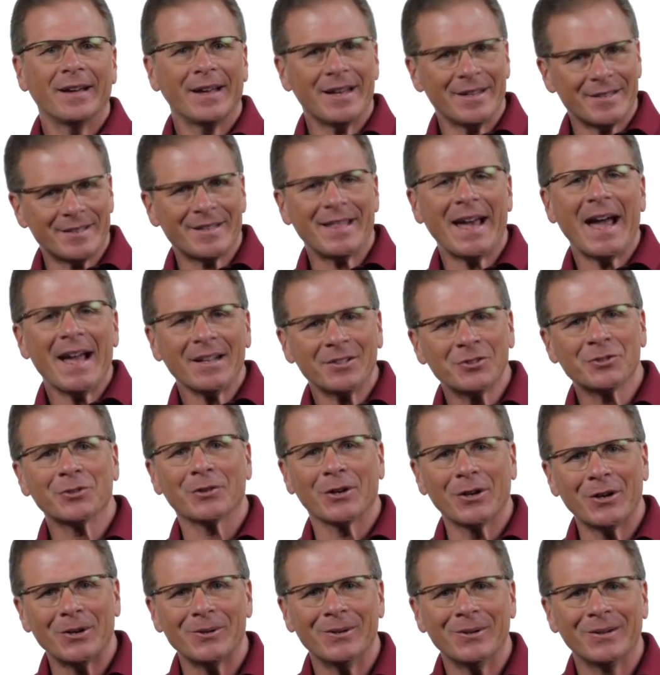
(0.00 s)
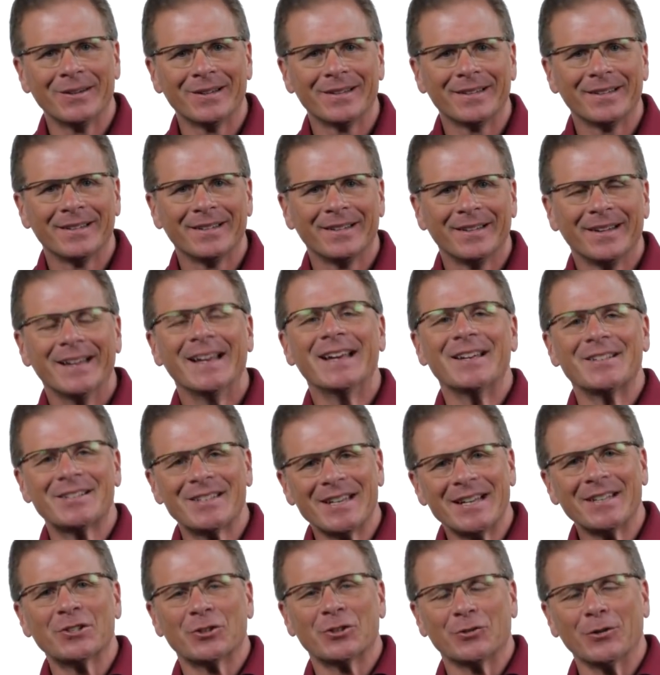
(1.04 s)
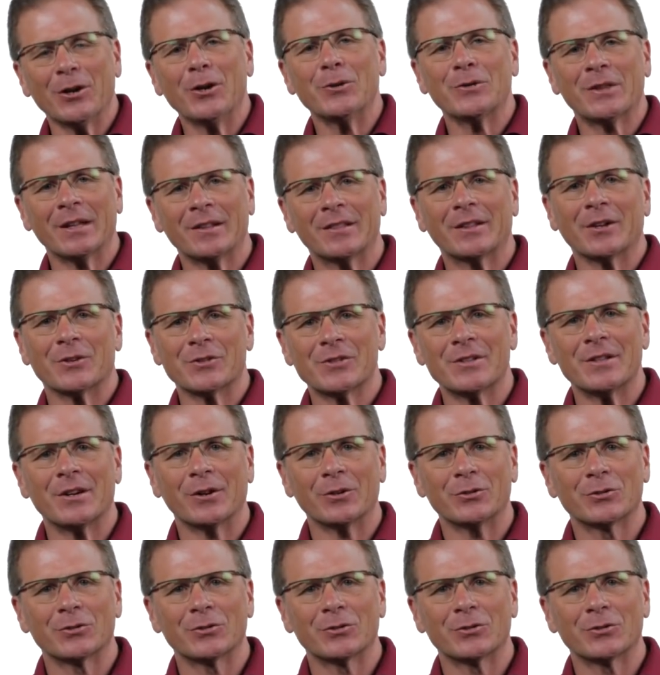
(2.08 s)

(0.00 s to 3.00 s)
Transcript: is that true? Is it true that there's no